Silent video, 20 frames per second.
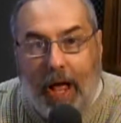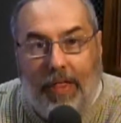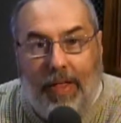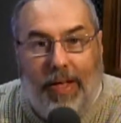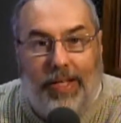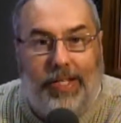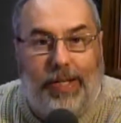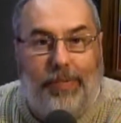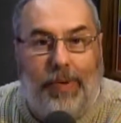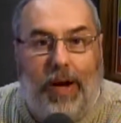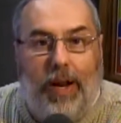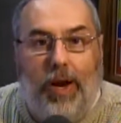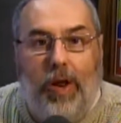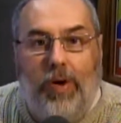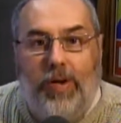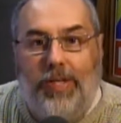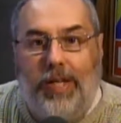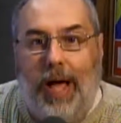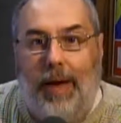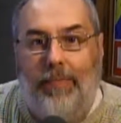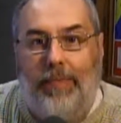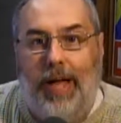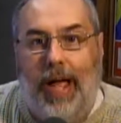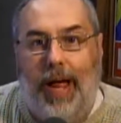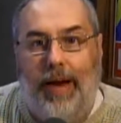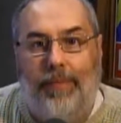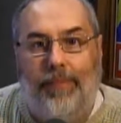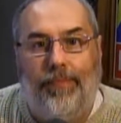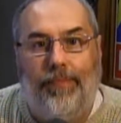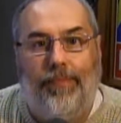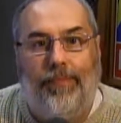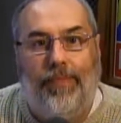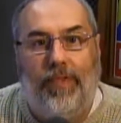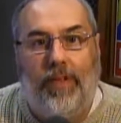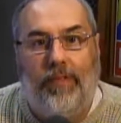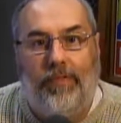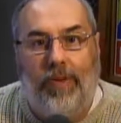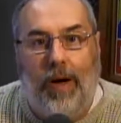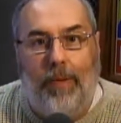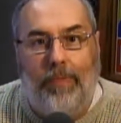This has been a news update
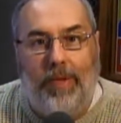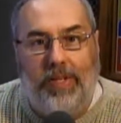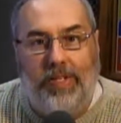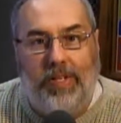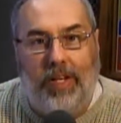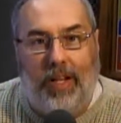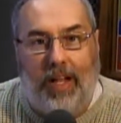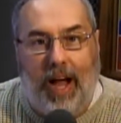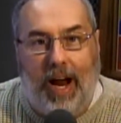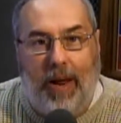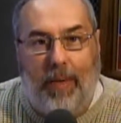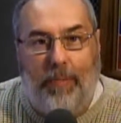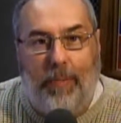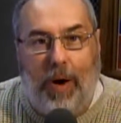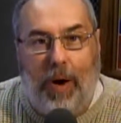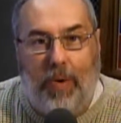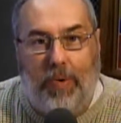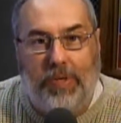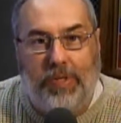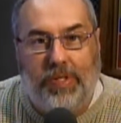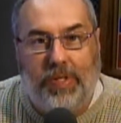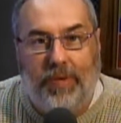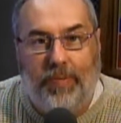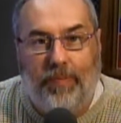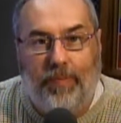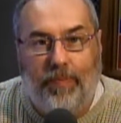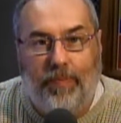from the Salina Post.